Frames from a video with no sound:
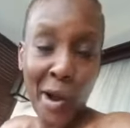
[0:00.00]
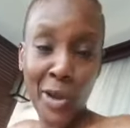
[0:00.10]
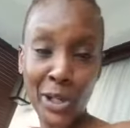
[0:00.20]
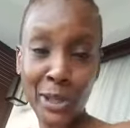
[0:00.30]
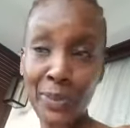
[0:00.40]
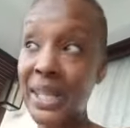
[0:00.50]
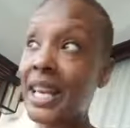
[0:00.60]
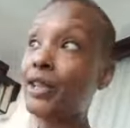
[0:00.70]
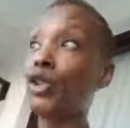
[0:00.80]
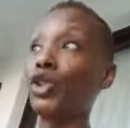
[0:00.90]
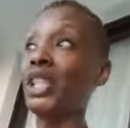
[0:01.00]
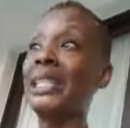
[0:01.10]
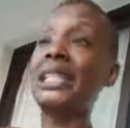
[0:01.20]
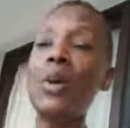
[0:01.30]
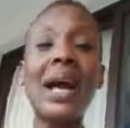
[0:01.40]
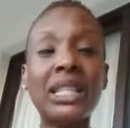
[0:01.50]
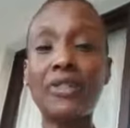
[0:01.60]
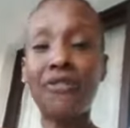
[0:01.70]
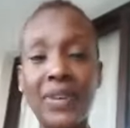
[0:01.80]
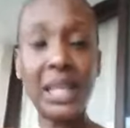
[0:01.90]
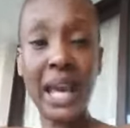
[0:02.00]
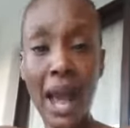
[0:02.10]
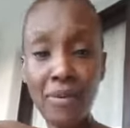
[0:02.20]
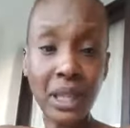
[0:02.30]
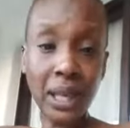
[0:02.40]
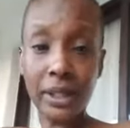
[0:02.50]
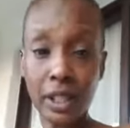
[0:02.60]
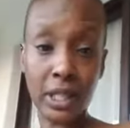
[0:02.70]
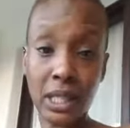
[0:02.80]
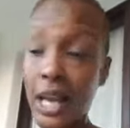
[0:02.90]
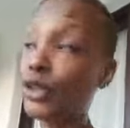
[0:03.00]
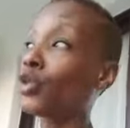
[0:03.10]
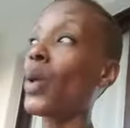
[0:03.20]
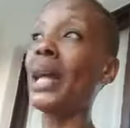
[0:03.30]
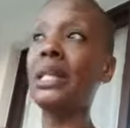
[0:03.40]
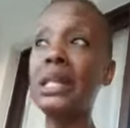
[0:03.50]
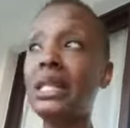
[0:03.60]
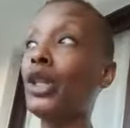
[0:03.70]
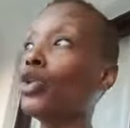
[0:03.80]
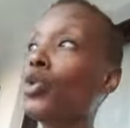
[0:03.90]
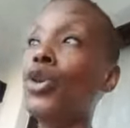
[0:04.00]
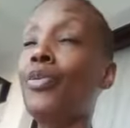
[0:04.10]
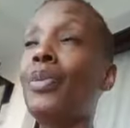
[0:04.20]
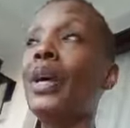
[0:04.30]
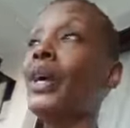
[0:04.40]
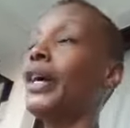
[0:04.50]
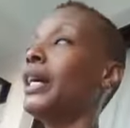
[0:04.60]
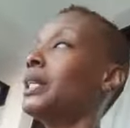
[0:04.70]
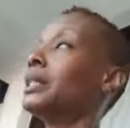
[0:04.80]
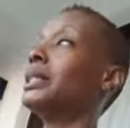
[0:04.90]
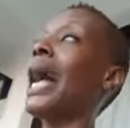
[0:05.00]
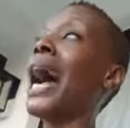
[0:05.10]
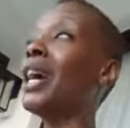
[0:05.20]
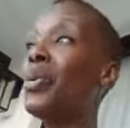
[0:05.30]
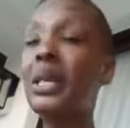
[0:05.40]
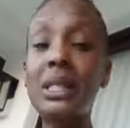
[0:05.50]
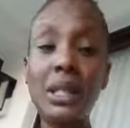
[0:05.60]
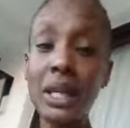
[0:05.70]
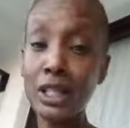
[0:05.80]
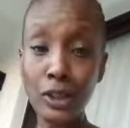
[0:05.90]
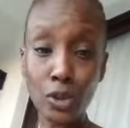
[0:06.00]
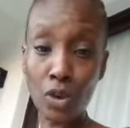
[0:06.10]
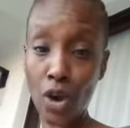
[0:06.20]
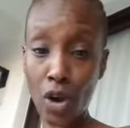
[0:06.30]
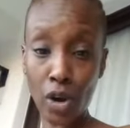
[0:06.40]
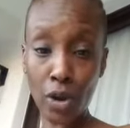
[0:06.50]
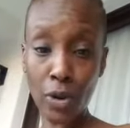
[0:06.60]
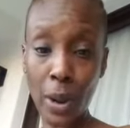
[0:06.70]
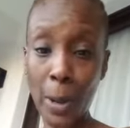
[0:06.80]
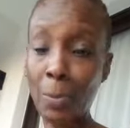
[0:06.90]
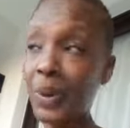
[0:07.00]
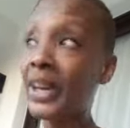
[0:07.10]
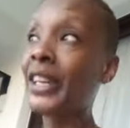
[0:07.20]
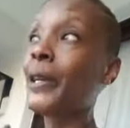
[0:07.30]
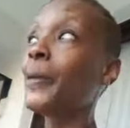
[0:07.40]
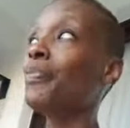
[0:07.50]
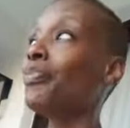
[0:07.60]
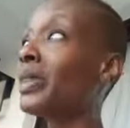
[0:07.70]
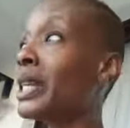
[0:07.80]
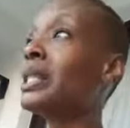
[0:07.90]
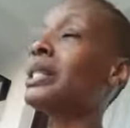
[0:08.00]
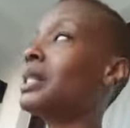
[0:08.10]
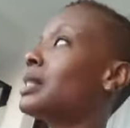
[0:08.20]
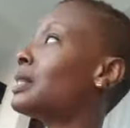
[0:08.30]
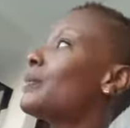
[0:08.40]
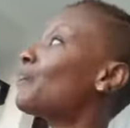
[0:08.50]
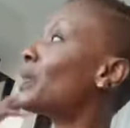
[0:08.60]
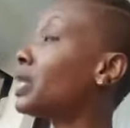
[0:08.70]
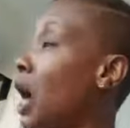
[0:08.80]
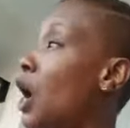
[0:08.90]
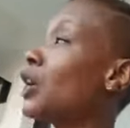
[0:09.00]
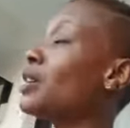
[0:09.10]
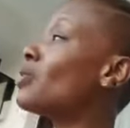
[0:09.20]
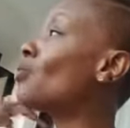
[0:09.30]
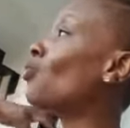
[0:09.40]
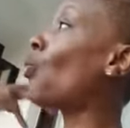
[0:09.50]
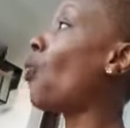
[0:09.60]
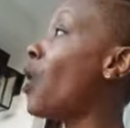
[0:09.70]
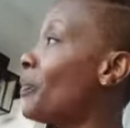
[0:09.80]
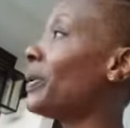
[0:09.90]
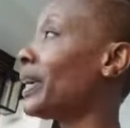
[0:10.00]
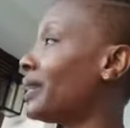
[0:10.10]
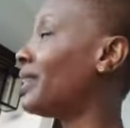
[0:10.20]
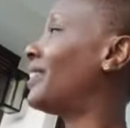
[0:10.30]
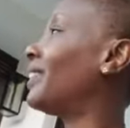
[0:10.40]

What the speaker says: You know what I'm saying? So she still has to fit everything in her schedule. And this little, I want to say this little girl, but this young woman...